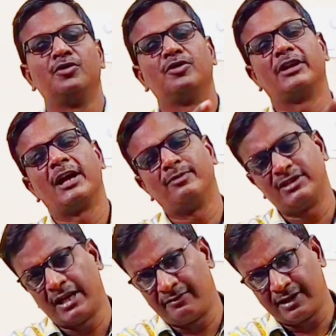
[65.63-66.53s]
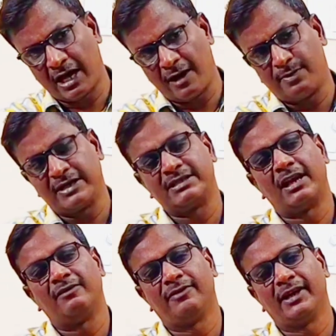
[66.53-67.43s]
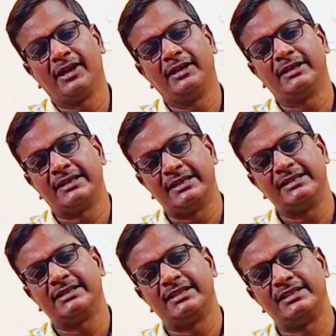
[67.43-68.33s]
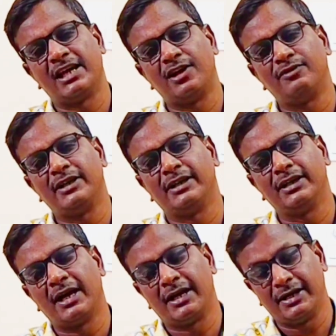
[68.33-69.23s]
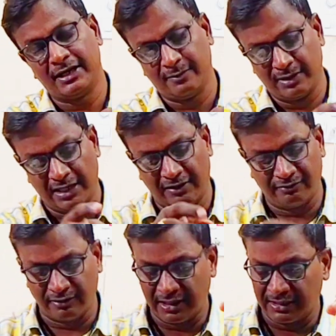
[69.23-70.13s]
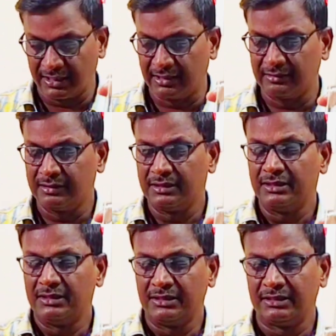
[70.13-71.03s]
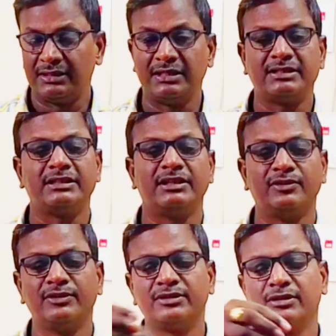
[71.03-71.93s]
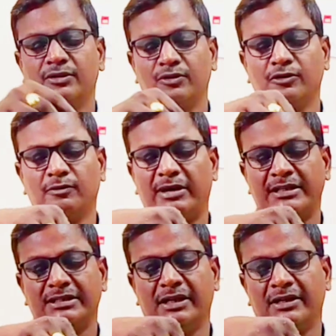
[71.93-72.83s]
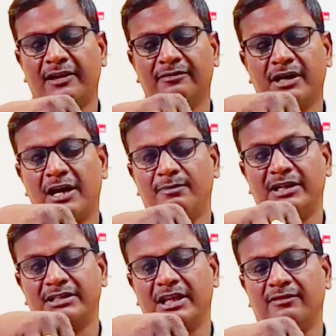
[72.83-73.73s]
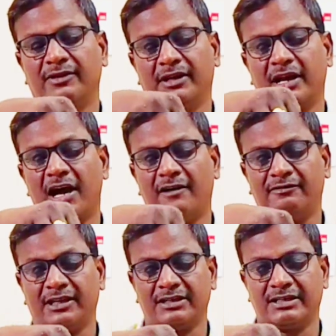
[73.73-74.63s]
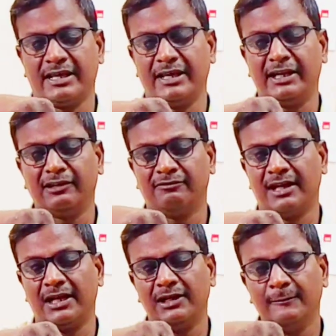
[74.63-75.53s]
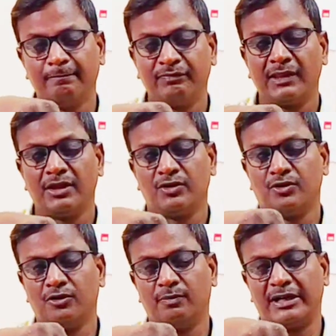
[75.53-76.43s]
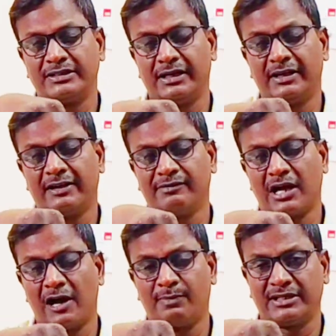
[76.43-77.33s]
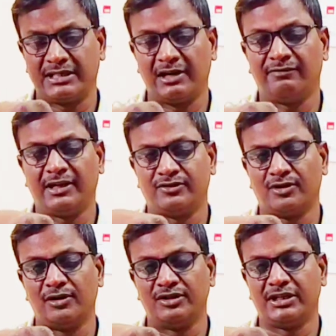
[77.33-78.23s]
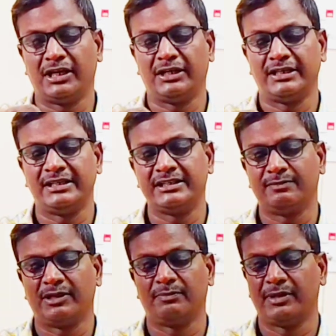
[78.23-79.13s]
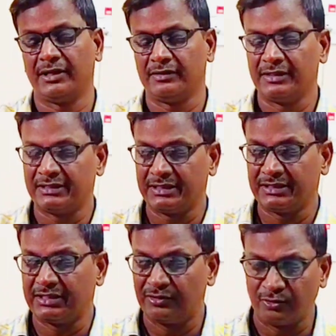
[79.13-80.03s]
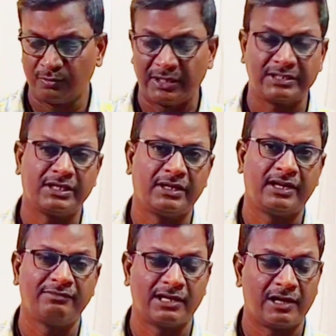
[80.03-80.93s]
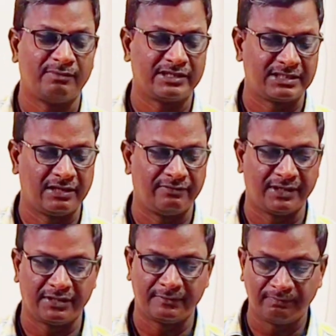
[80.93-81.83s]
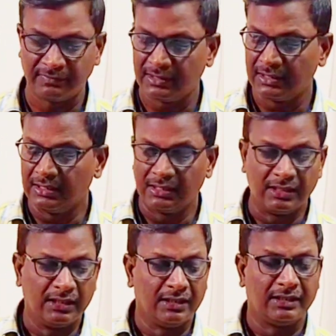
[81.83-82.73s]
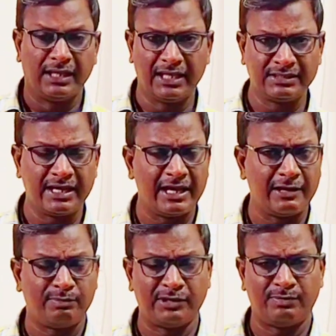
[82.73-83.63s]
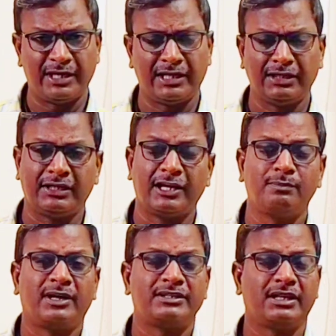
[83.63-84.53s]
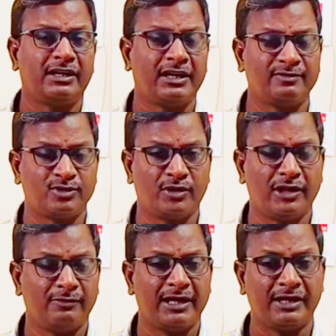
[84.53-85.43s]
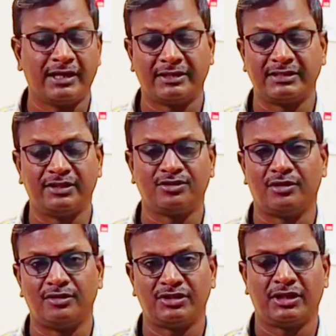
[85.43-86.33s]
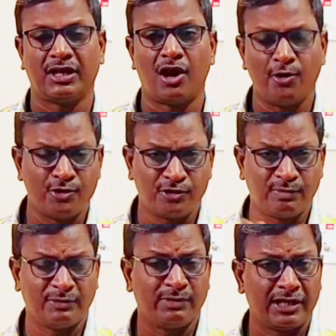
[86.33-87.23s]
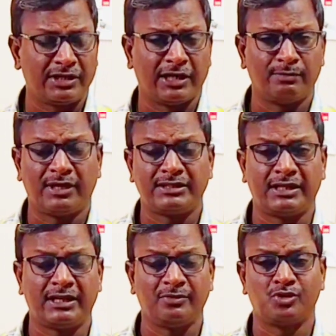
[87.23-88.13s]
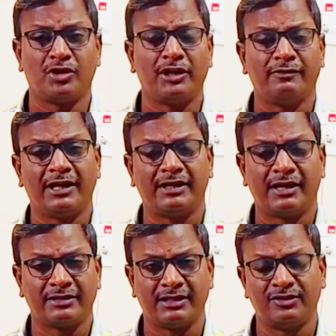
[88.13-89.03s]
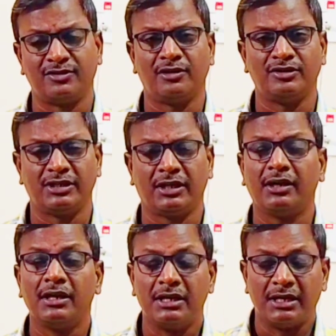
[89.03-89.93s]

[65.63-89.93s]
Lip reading: 2 grams of copper sulphate is dissolved in 100 ml of water. This gives 2% of copper sulphate. After stirring well, 2% of copper sulphate solution is prepared. This is the 2% of copper sulphate. Next, I am preparing 10% of sodium hydroxide solution. How to prepare 10% of sodium hydroxide solution?